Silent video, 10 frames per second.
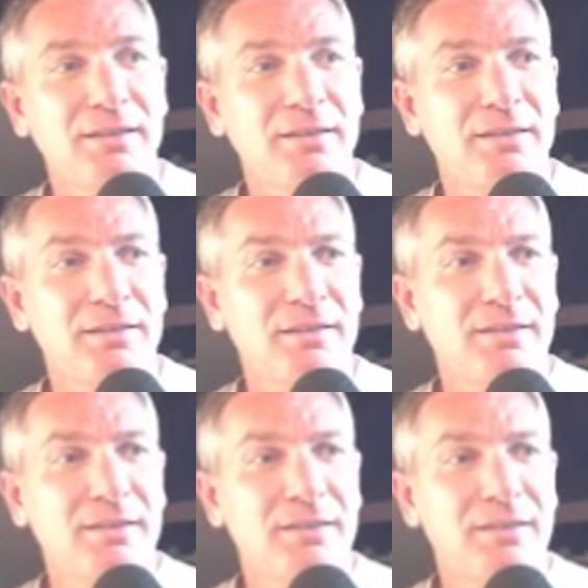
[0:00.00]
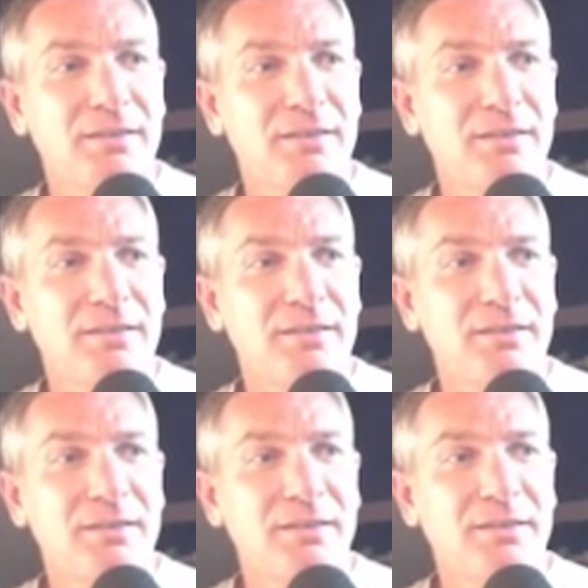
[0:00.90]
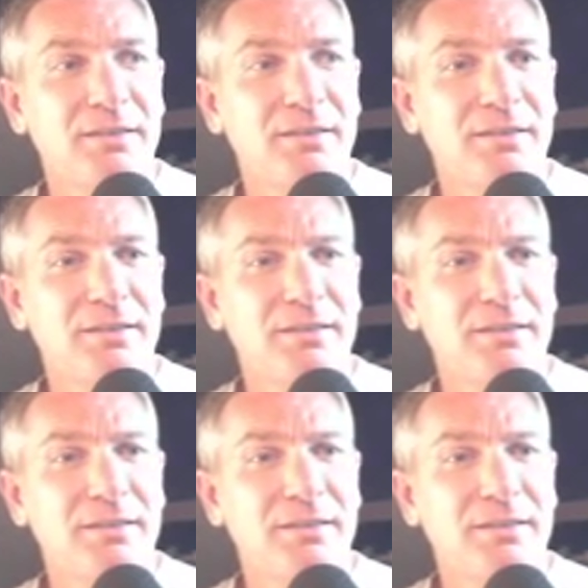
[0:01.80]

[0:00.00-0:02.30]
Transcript: This person isn't speaking.